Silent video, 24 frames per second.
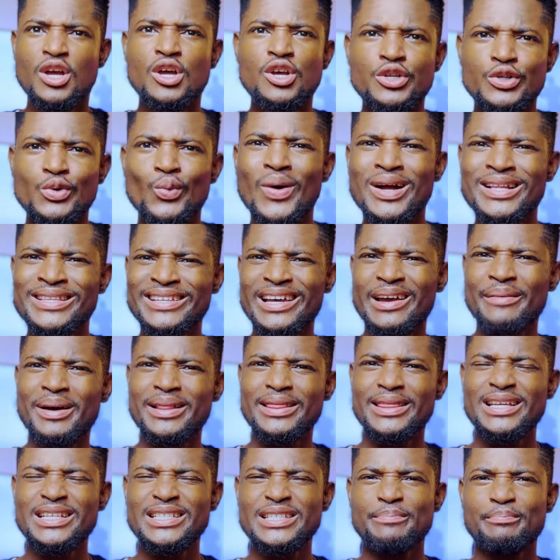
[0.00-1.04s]
So one time, I
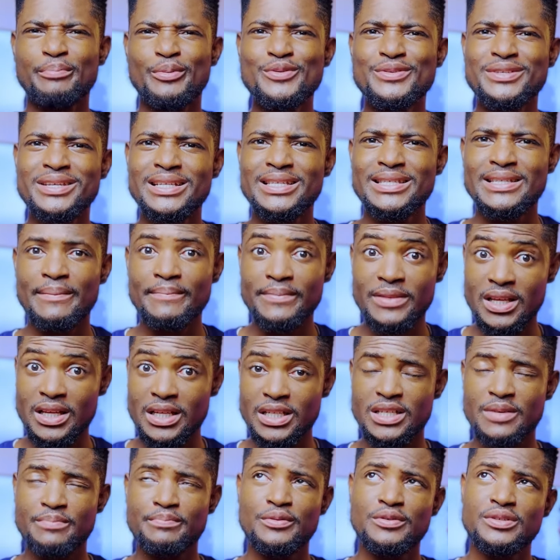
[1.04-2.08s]
think she posted something.
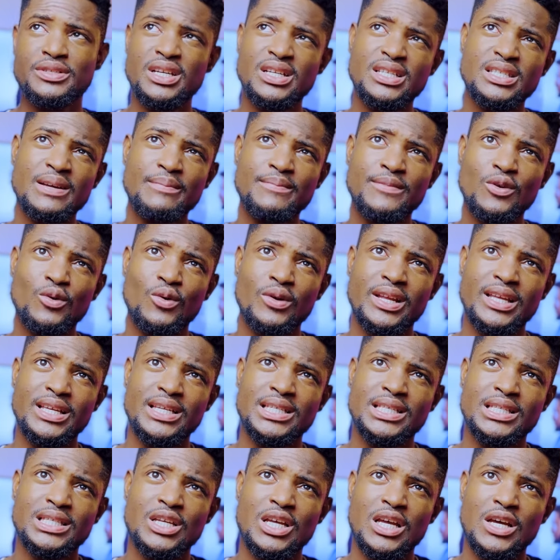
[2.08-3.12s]
She posted something on a
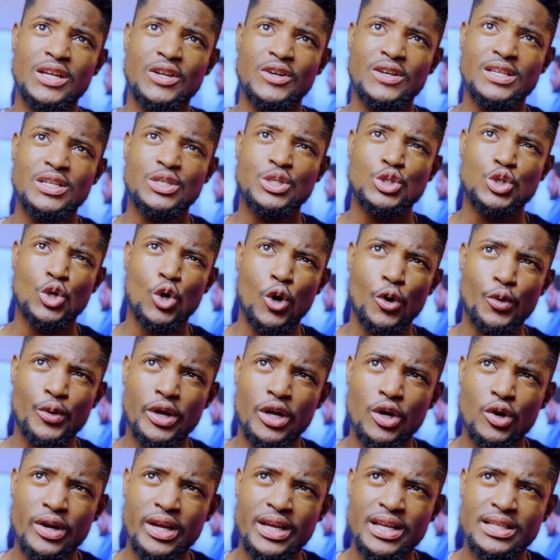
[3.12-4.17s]
story
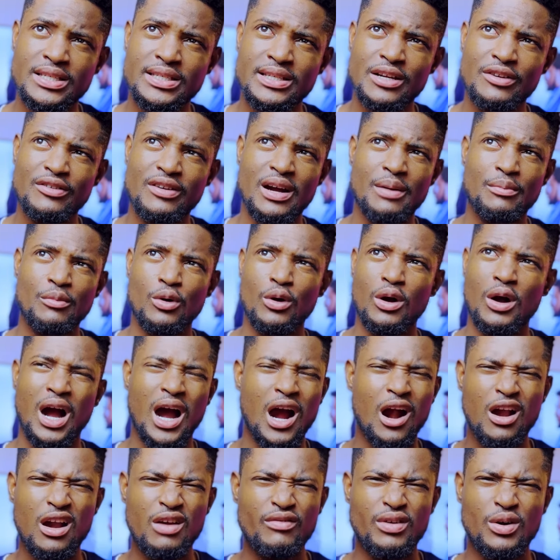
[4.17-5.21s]
or Instagram or
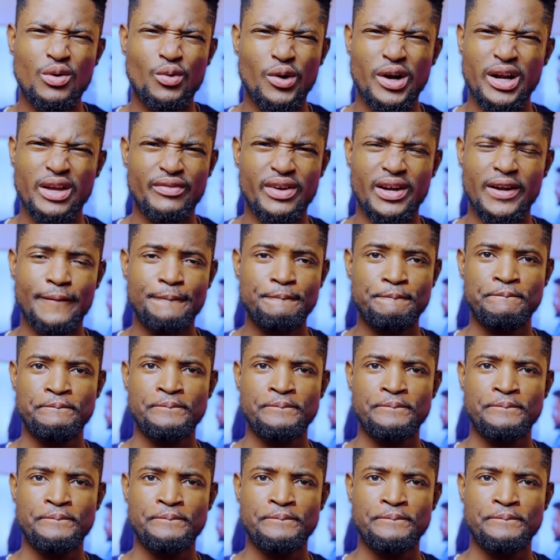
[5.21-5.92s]
however, whatever.